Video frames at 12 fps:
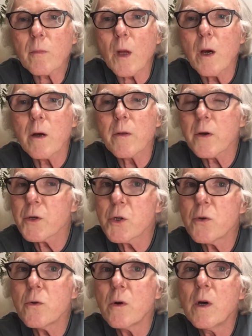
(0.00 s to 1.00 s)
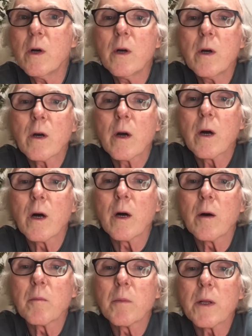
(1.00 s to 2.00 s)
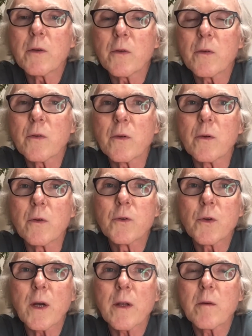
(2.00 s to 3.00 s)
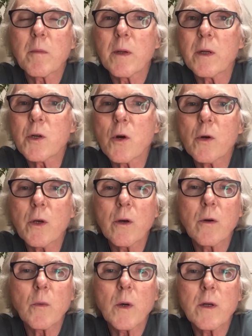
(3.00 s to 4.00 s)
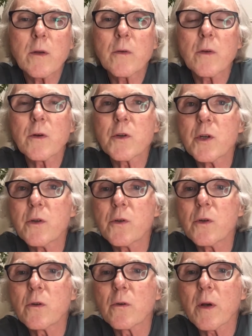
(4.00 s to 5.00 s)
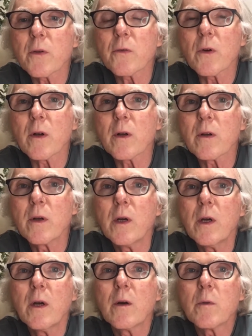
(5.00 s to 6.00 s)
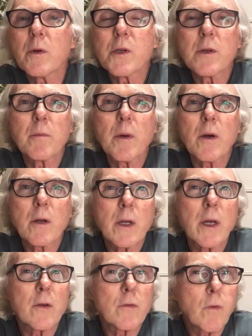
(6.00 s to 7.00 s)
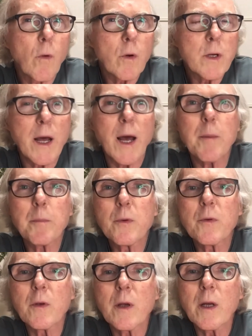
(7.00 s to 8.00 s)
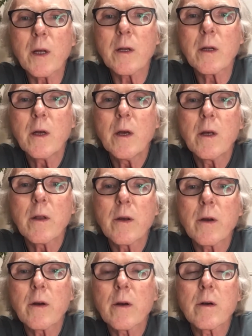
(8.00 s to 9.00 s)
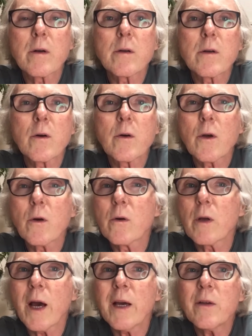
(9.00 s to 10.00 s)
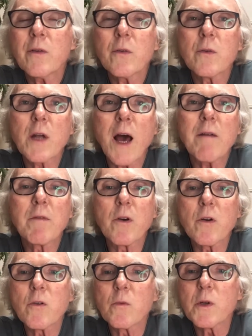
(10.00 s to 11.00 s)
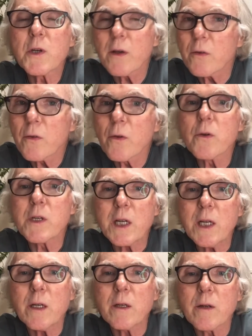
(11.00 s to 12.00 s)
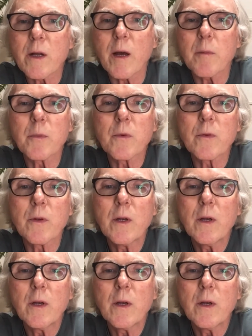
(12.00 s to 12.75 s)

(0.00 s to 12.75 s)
There are two places to try them in Tokyo. One is their Shinjuku restaurant, which apparently has 4 taps, and their Tokyo Yaesu Tavern, which has 13 taps.